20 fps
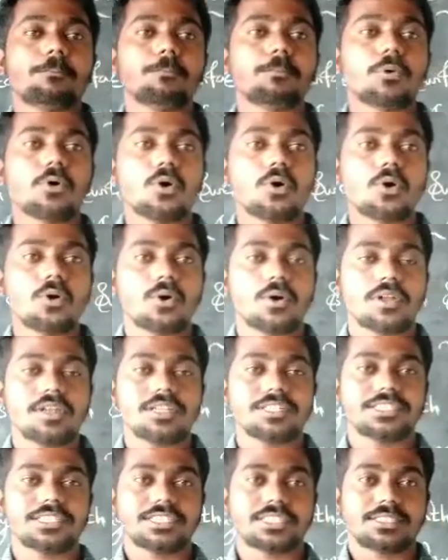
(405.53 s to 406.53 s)

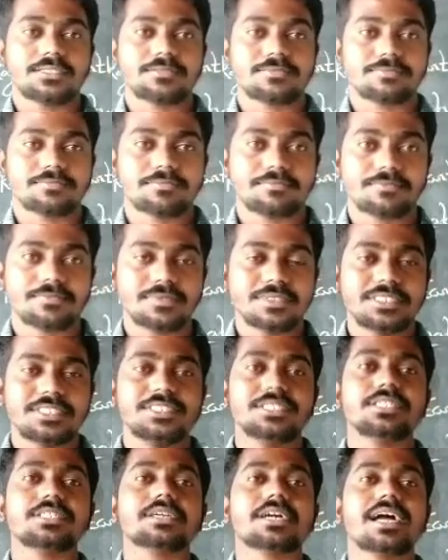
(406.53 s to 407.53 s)
poles. This
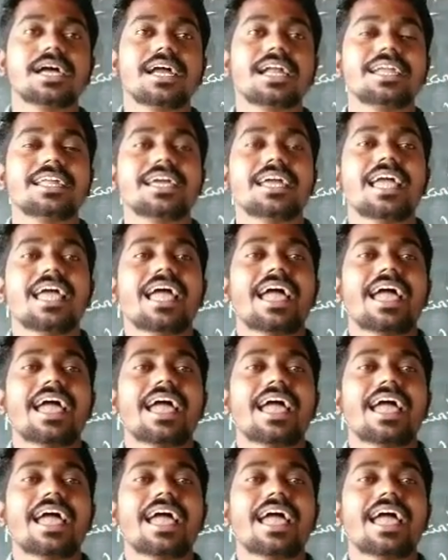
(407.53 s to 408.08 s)
is called